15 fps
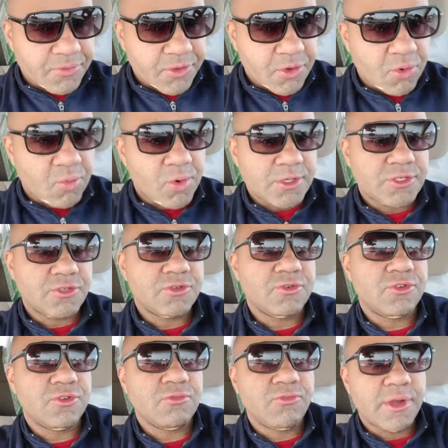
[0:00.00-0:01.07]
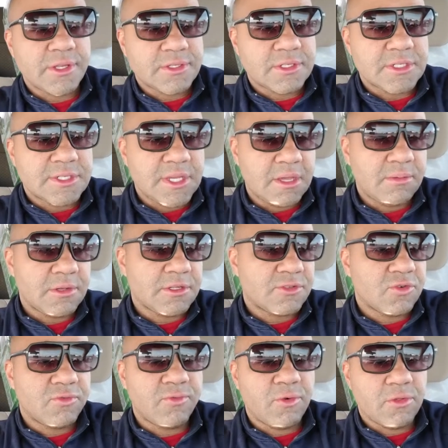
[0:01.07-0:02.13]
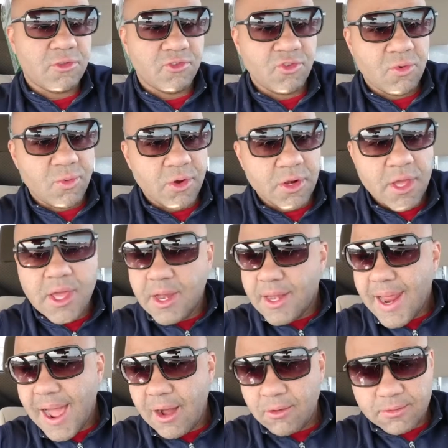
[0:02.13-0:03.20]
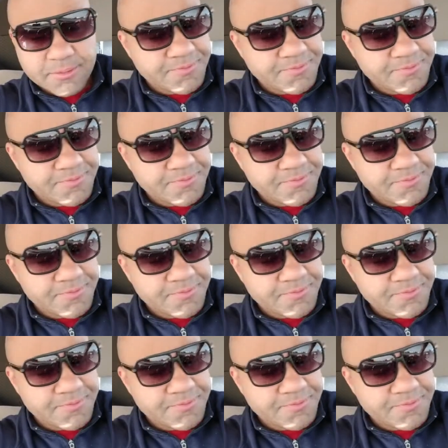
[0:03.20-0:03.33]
what you bring to the table, and so forth and so on. Now,